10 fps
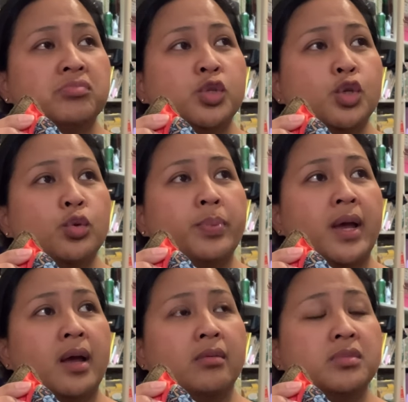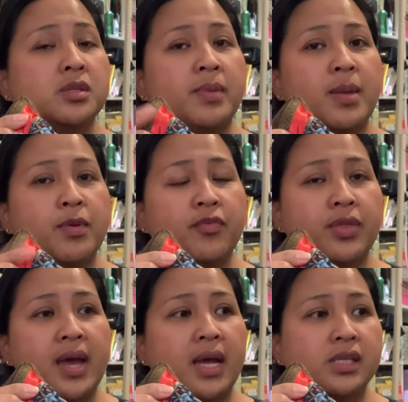two pounds maybe for
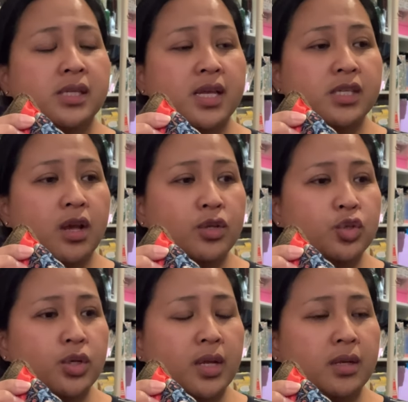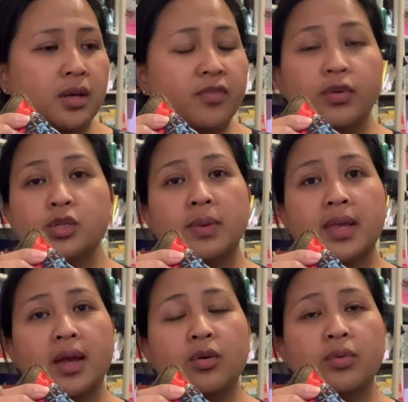that so that's 100 and i've lost my
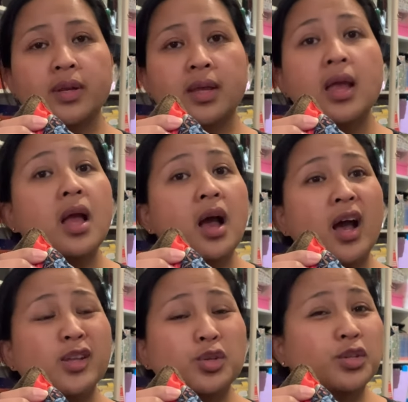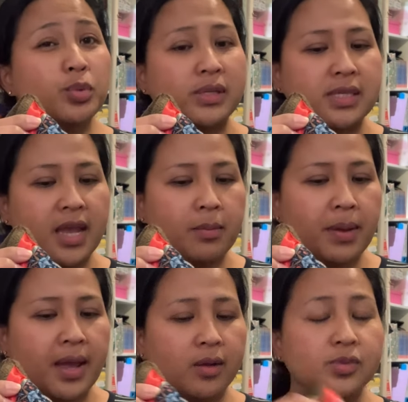count already 128
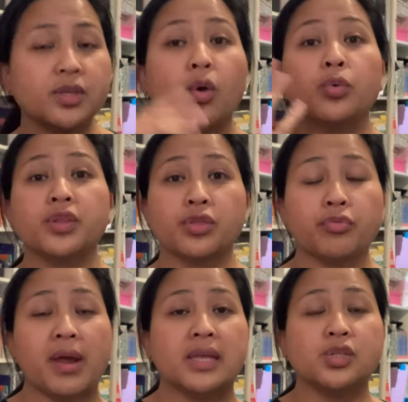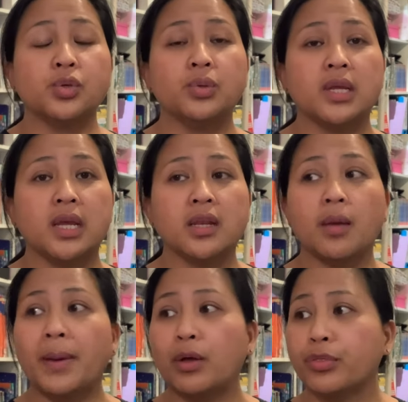pounds oh the thread you need
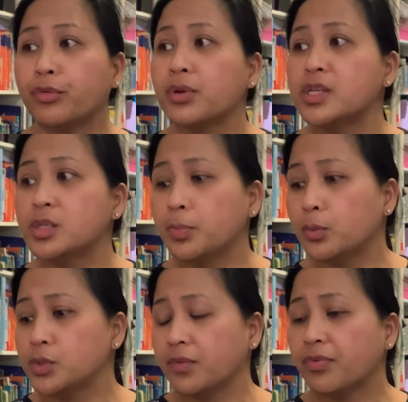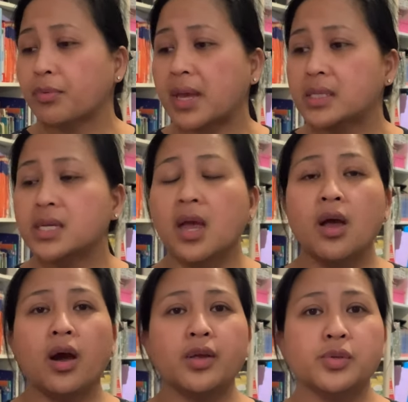about three spools of thread
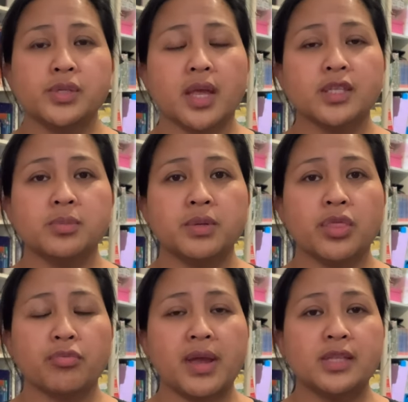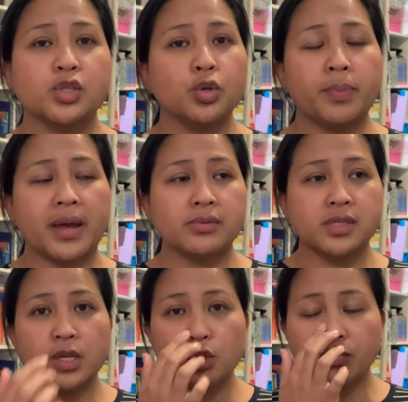i use the Gutermann thread two pounds
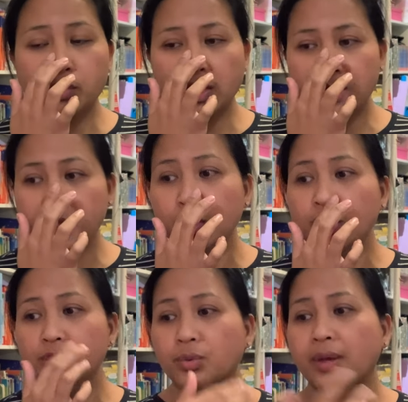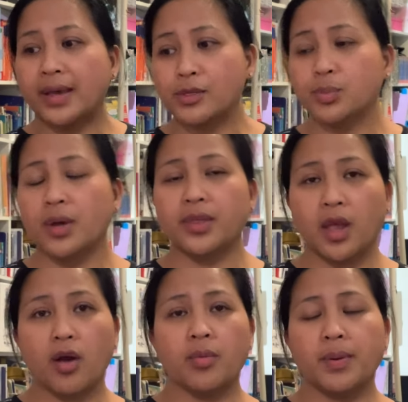each from jenny stitches although elsewhere they
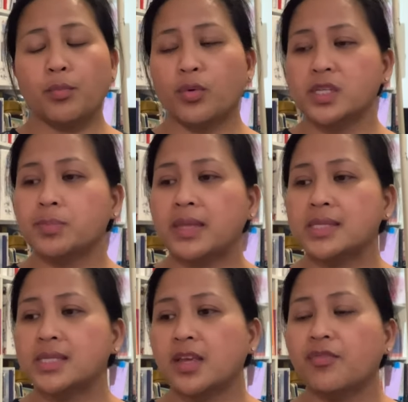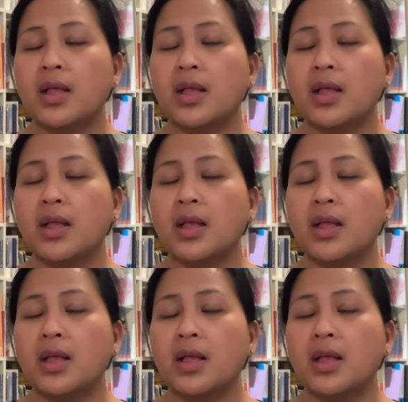are a bit more expensive